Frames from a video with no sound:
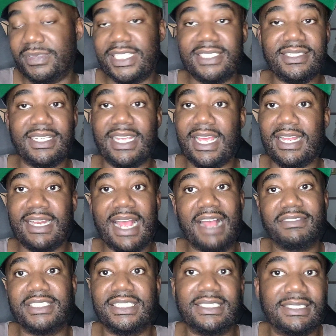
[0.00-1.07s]
This again,
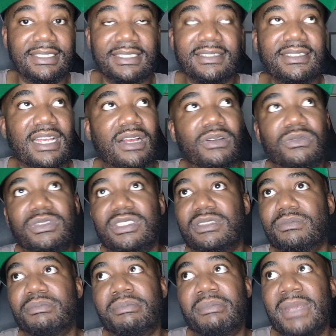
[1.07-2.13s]
after discount,
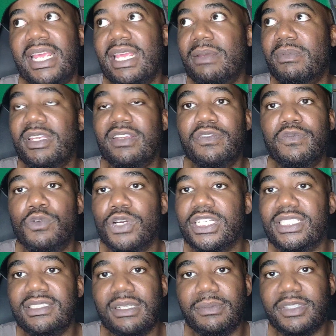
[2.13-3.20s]
was maybe
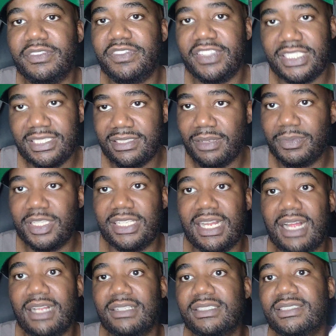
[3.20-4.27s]
40 something, 50 something
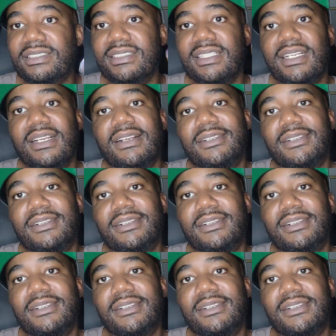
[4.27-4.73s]
dollars.